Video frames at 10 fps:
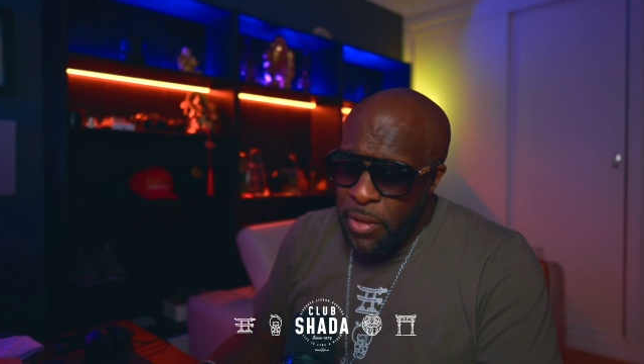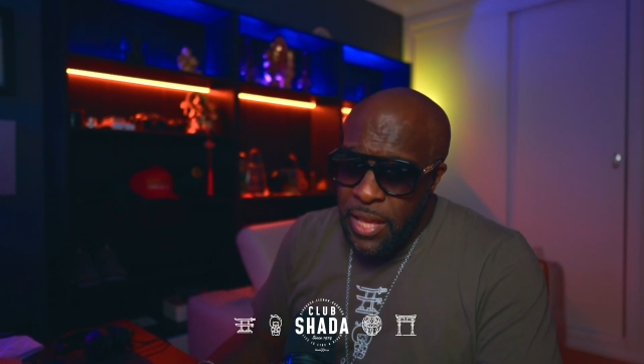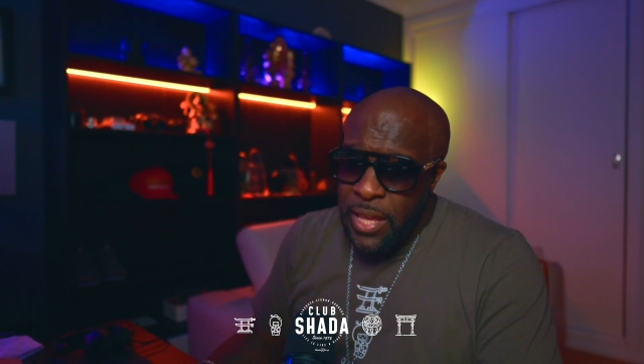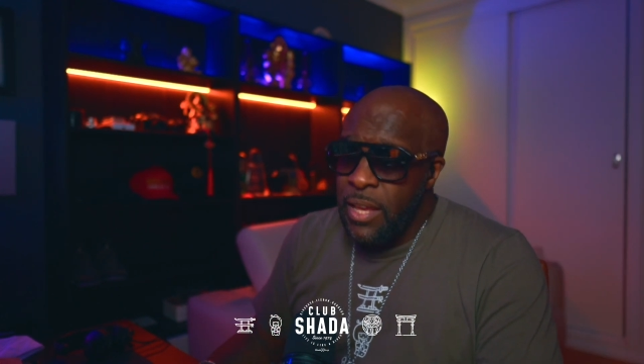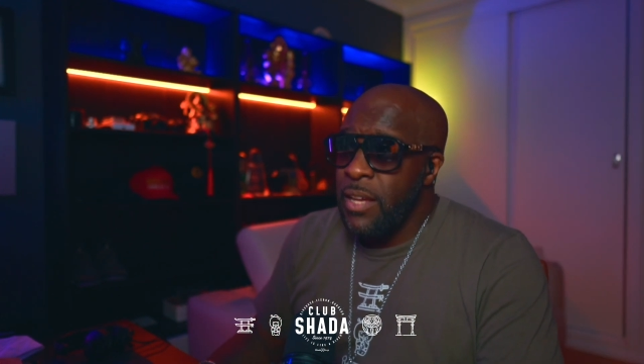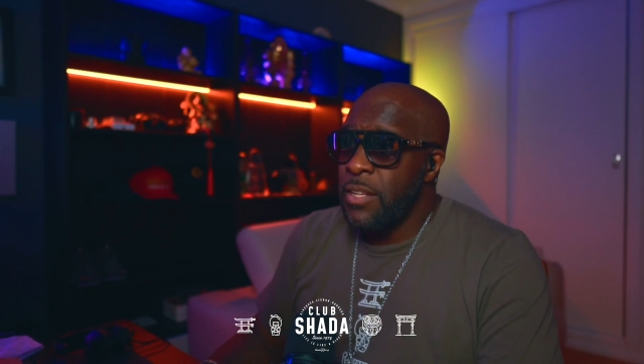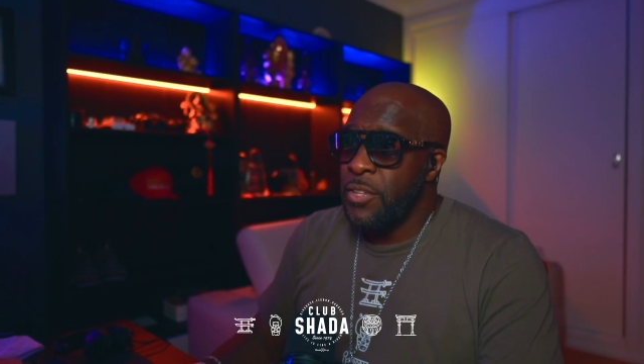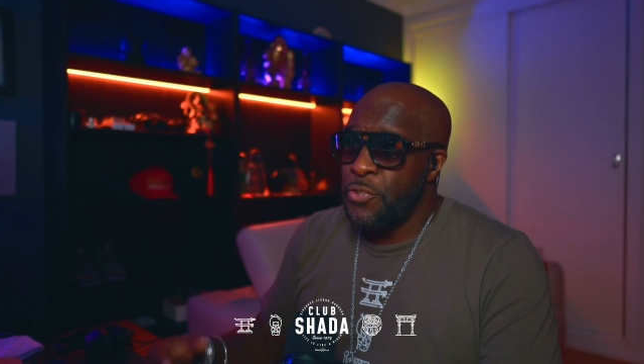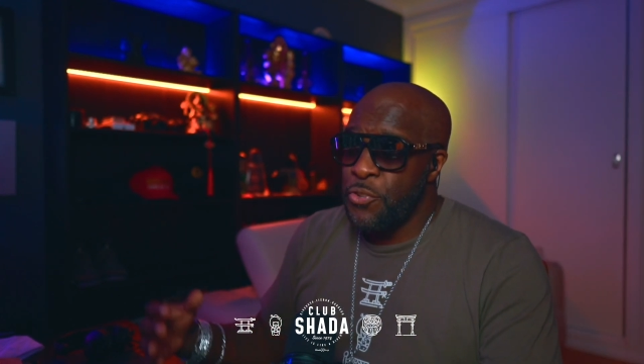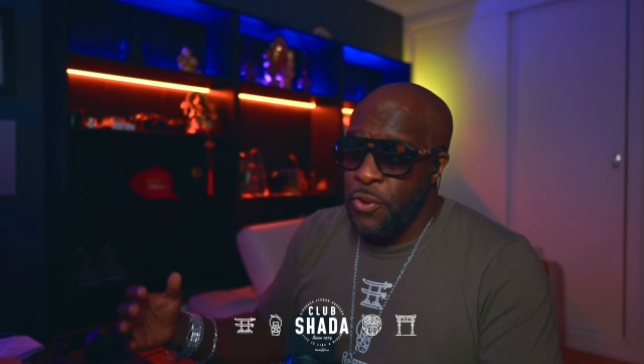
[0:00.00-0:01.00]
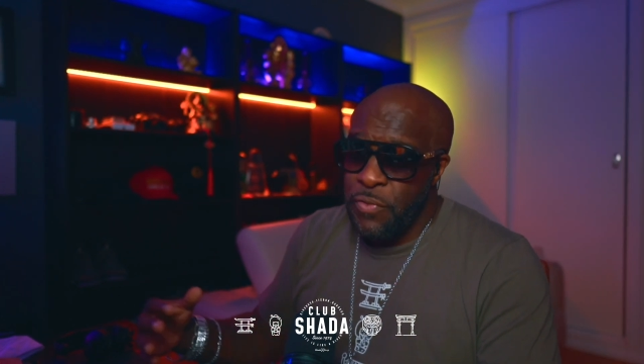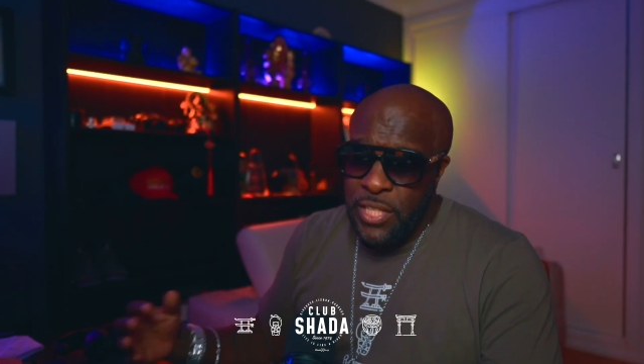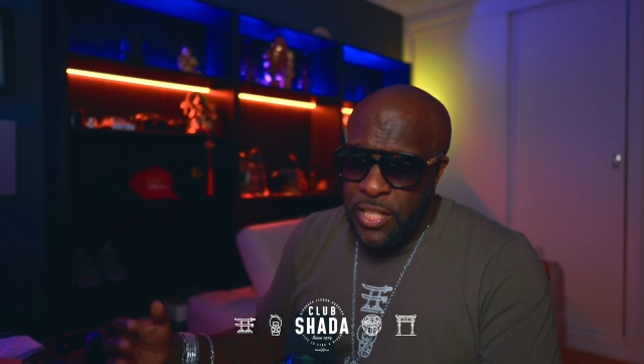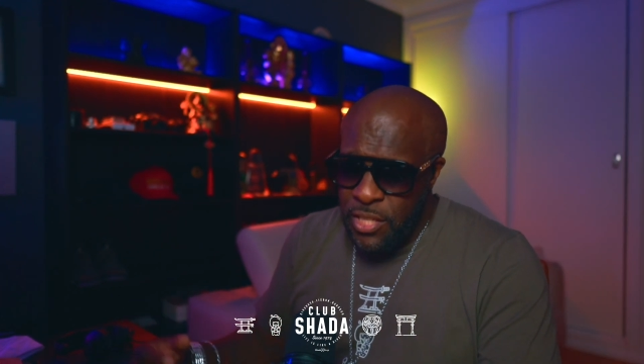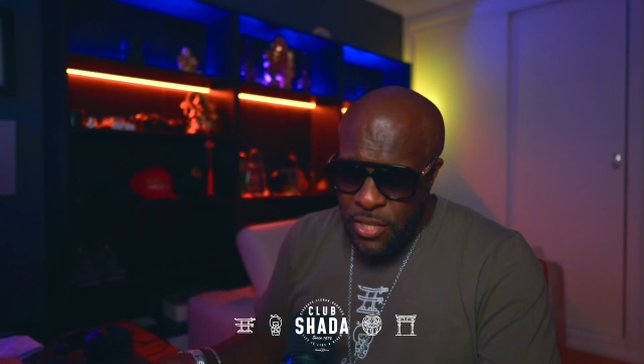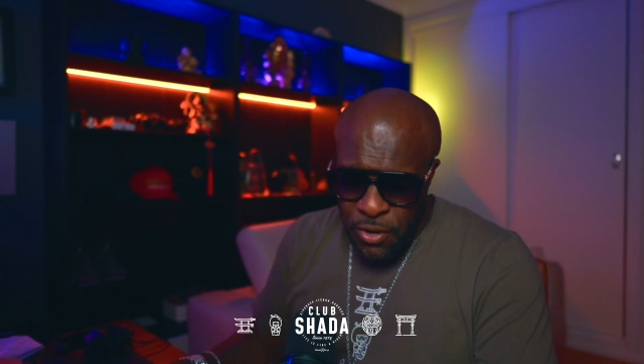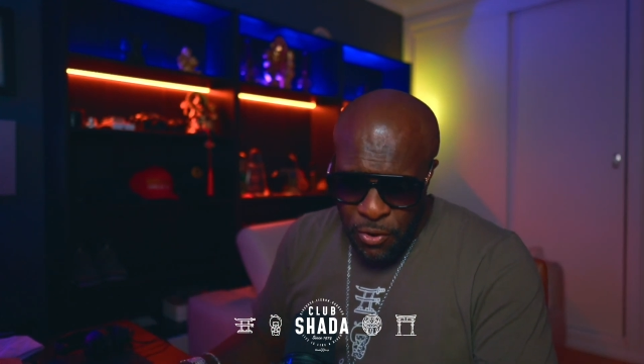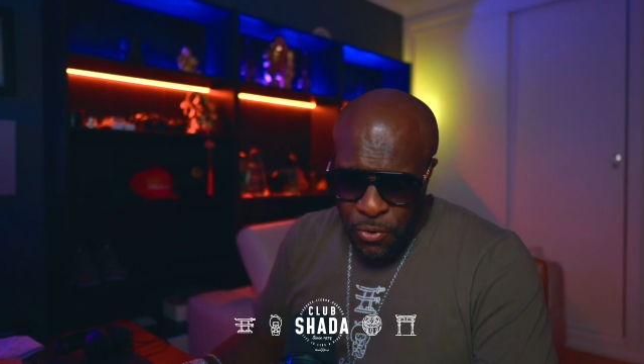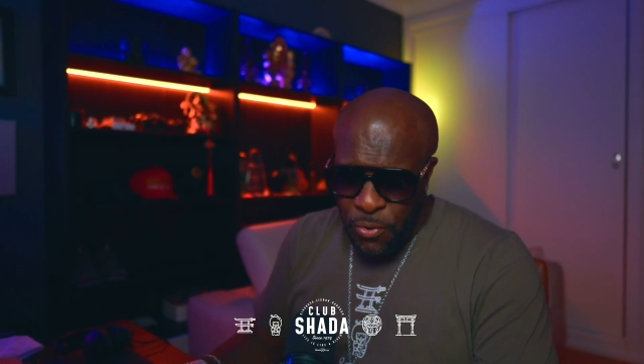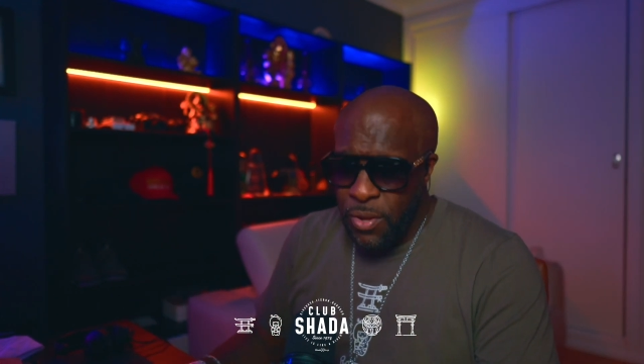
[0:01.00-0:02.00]
pay, the service is
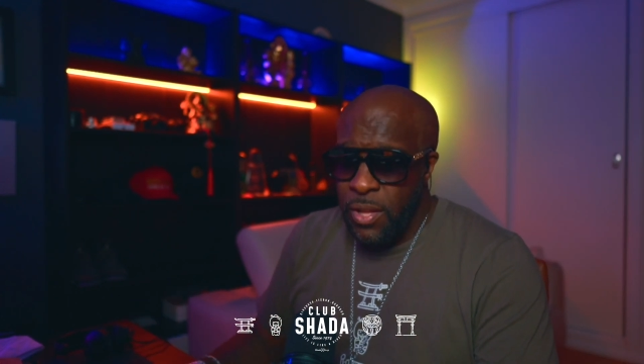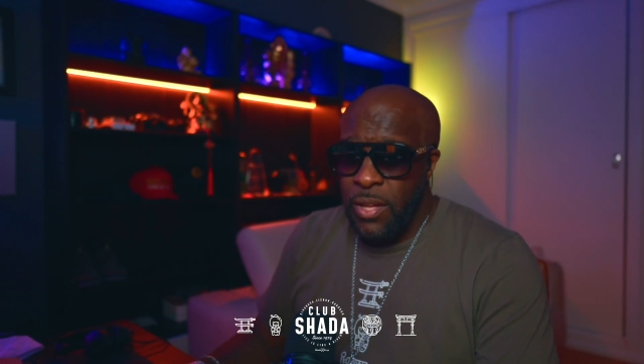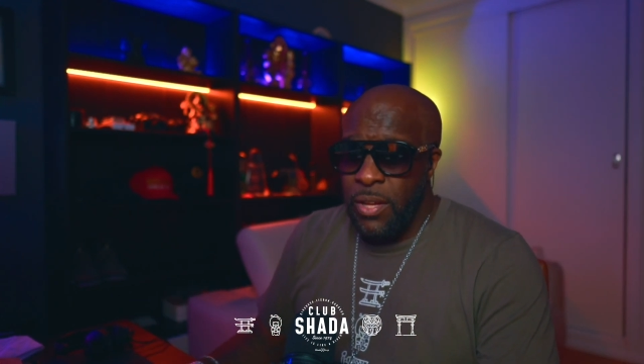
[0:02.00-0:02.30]
slow.